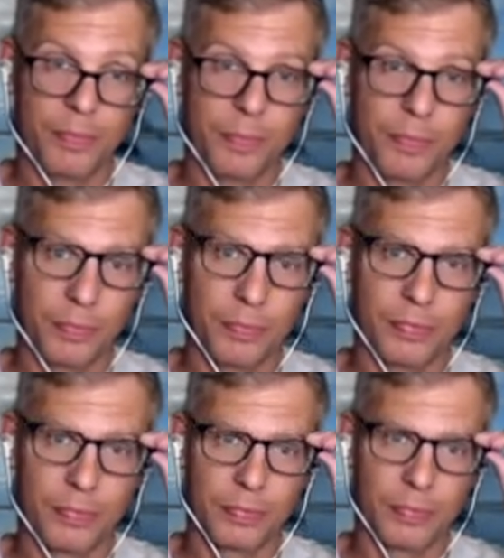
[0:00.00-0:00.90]

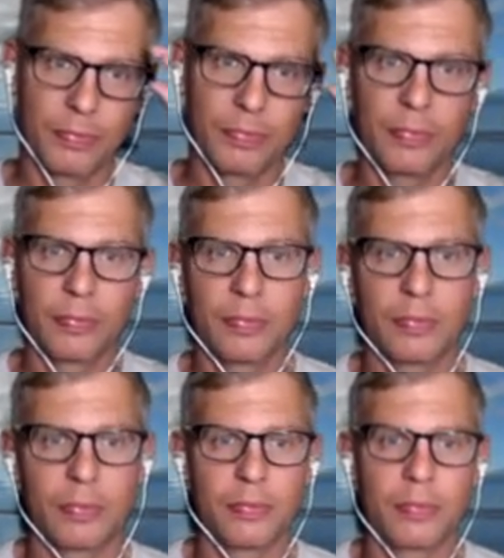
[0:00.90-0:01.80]

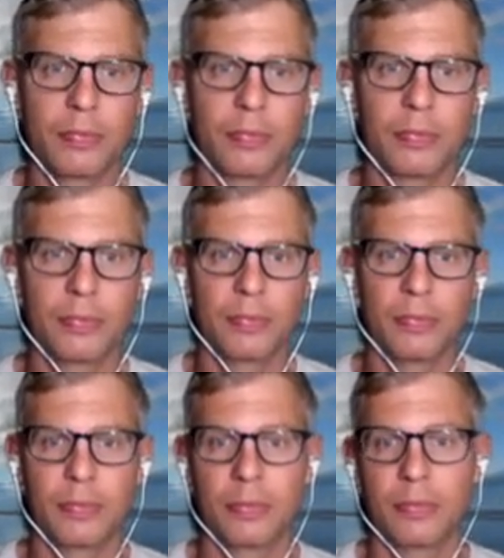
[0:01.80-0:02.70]

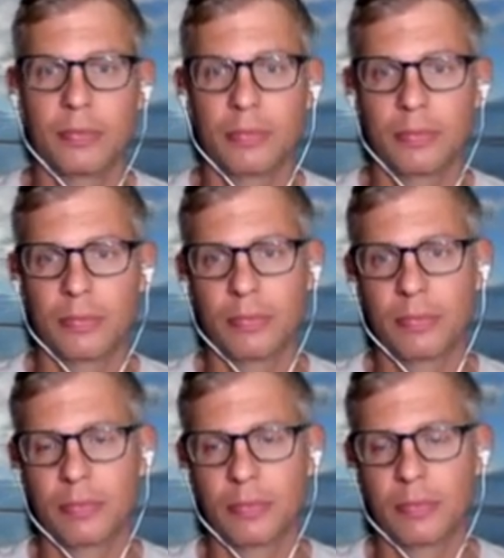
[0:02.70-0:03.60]

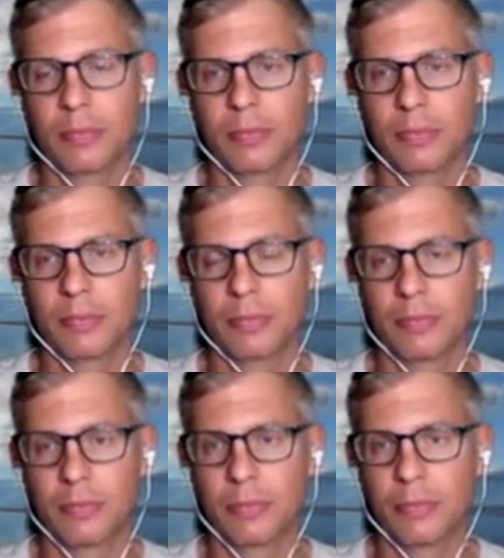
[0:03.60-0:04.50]

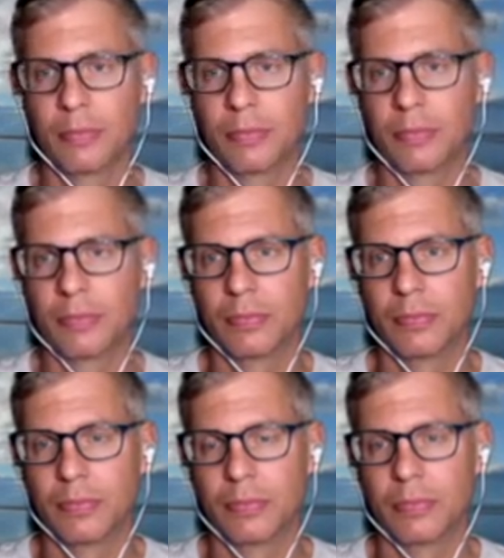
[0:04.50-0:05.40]

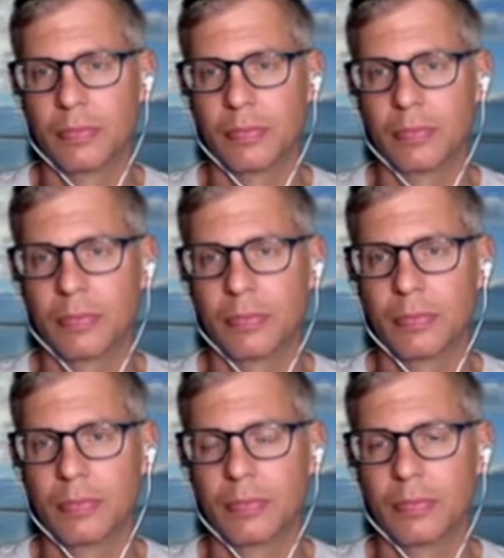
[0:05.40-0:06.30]

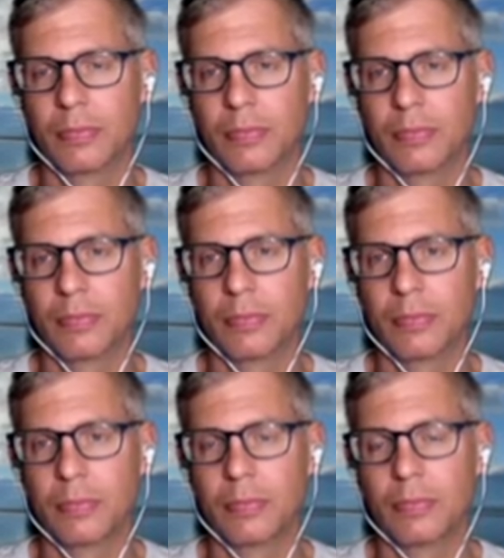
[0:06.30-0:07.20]
The person shown says nothing.